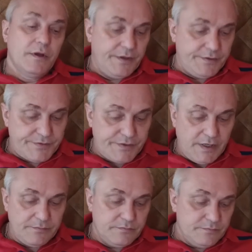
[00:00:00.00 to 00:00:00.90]
and
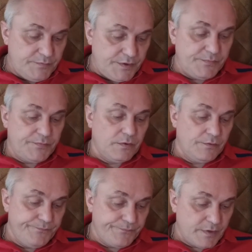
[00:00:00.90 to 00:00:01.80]
some
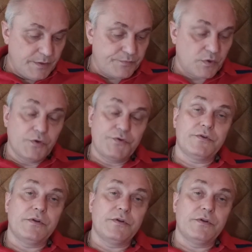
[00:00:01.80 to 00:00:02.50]
people approach